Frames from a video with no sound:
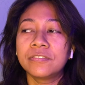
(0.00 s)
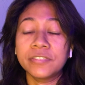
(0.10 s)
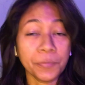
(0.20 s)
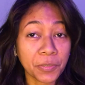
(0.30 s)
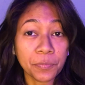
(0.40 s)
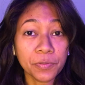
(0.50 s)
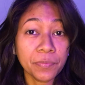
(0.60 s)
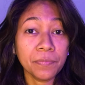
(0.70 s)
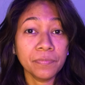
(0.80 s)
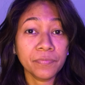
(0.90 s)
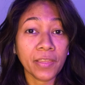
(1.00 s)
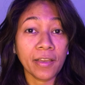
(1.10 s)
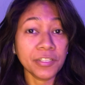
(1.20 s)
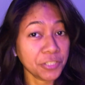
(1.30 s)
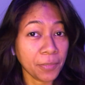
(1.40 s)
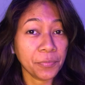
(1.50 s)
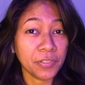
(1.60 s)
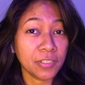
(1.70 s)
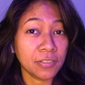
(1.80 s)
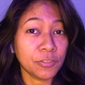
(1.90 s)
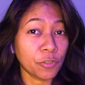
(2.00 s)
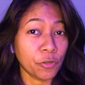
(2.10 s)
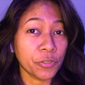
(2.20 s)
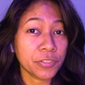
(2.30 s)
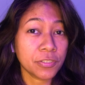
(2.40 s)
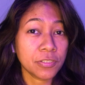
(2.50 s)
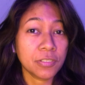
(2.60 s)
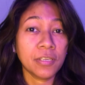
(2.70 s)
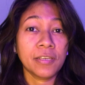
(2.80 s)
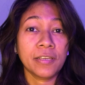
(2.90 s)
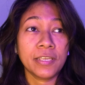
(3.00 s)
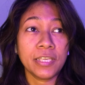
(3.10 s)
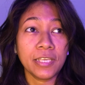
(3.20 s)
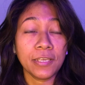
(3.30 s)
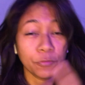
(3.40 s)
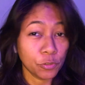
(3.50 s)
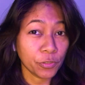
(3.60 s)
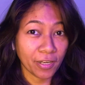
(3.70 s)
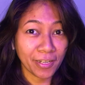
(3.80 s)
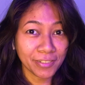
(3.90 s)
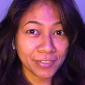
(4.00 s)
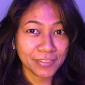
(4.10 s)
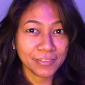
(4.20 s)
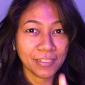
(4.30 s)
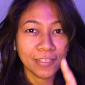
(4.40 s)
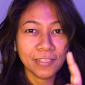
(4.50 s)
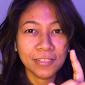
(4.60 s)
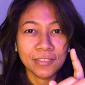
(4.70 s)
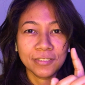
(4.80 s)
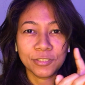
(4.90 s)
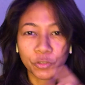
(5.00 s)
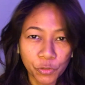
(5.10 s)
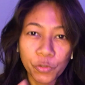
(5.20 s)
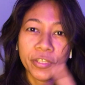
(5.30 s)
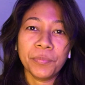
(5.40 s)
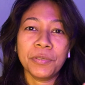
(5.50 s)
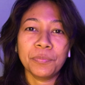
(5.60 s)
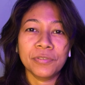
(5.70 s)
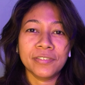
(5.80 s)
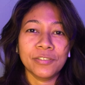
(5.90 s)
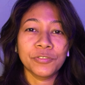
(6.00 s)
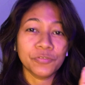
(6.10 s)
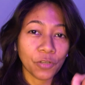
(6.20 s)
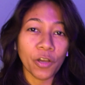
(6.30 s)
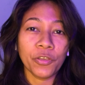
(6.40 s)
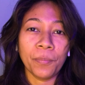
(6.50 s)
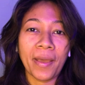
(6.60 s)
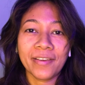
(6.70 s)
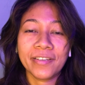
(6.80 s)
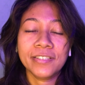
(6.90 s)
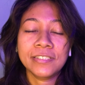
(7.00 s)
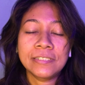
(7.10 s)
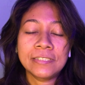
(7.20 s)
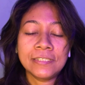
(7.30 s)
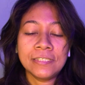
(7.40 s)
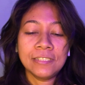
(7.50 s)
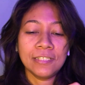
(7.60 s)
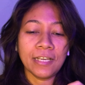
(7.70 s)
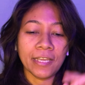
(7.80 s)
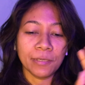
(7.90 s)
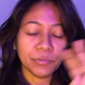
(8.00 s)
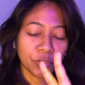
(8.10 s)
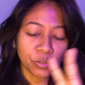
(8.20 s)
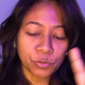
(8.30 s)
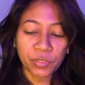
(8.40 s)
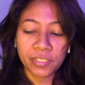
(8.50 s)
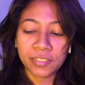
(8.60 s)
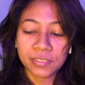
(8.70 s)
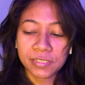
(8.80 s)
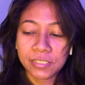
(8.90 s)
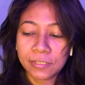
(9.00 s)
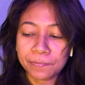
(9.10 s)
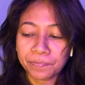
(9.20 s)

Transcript: there are people that are championing your cause. If you look hard, you know there are people who've got your back. And number two is,